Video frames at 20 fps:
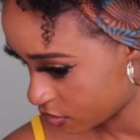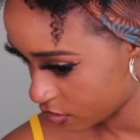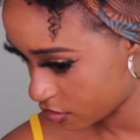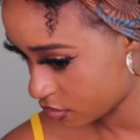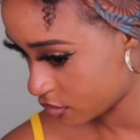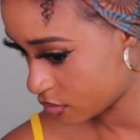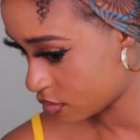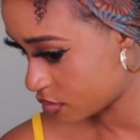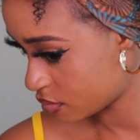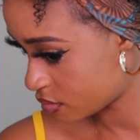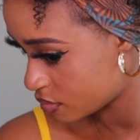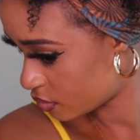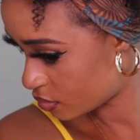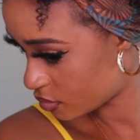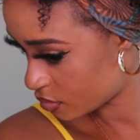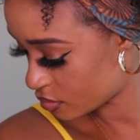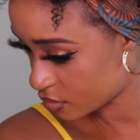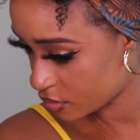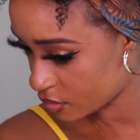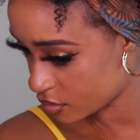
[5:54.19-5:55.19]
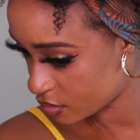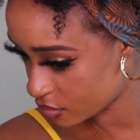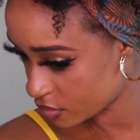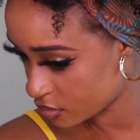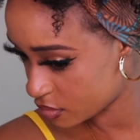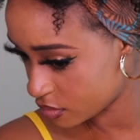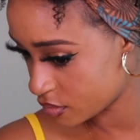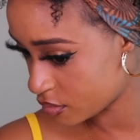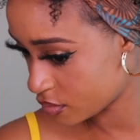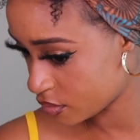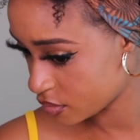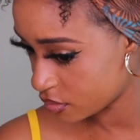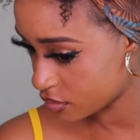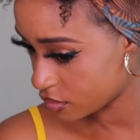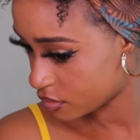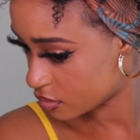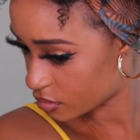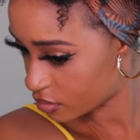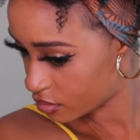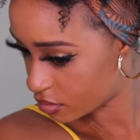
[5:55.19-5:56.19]
They actually have from 8 to
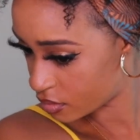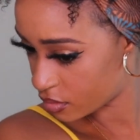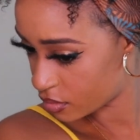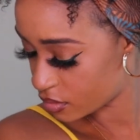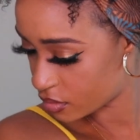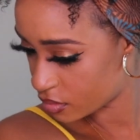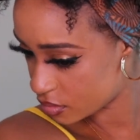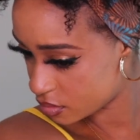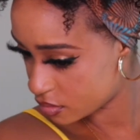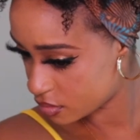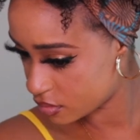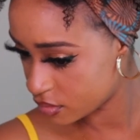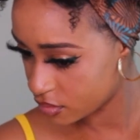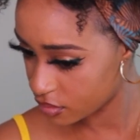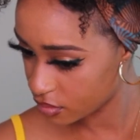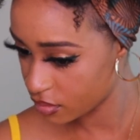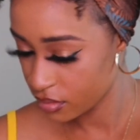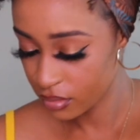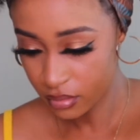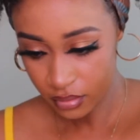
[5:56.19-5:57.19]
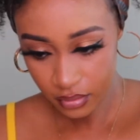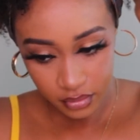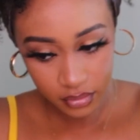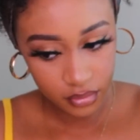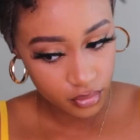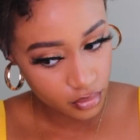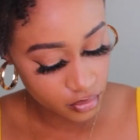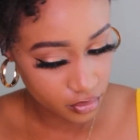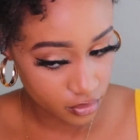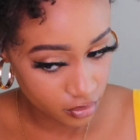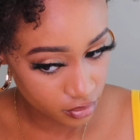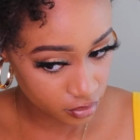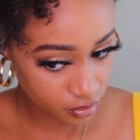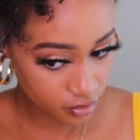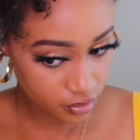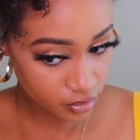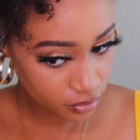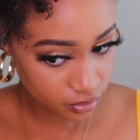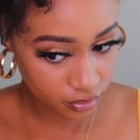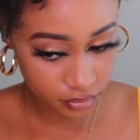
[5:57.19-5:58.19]
14 inches. And I feel like this
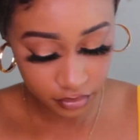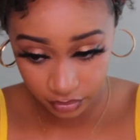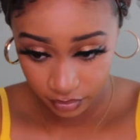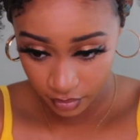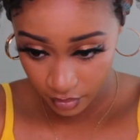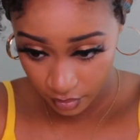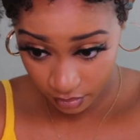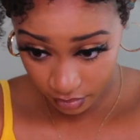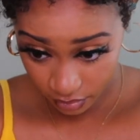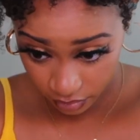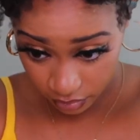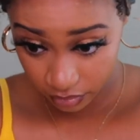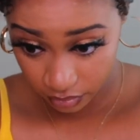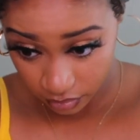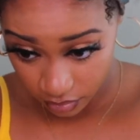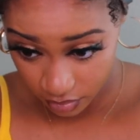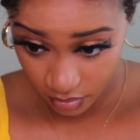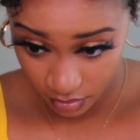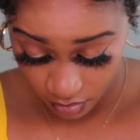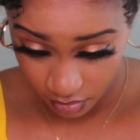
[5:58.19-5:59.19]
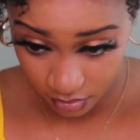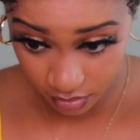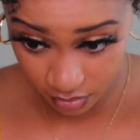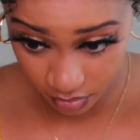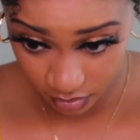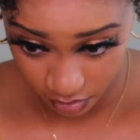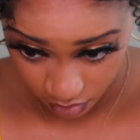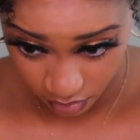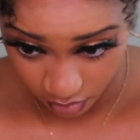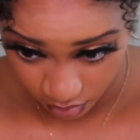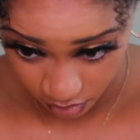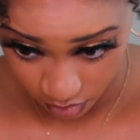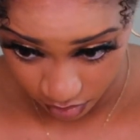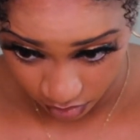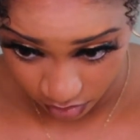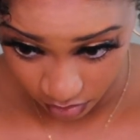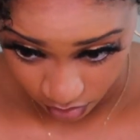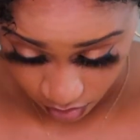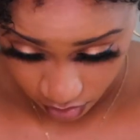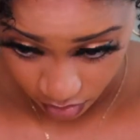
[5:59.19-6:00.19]
length is perfect because
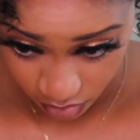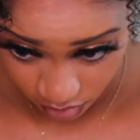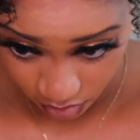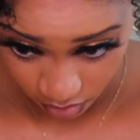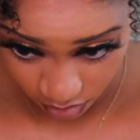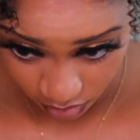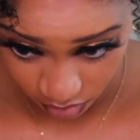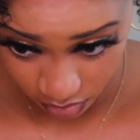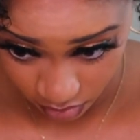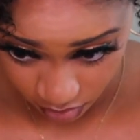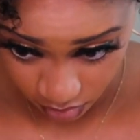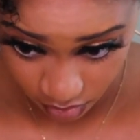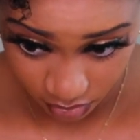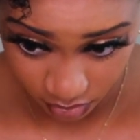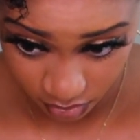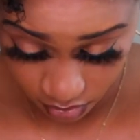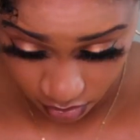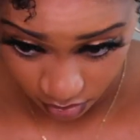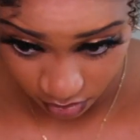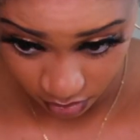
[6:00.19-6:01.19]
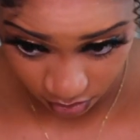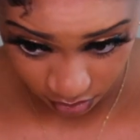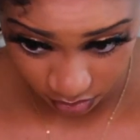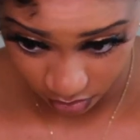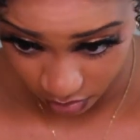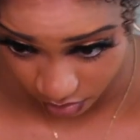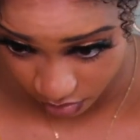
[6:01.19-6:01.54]
like it's a pineapple wig.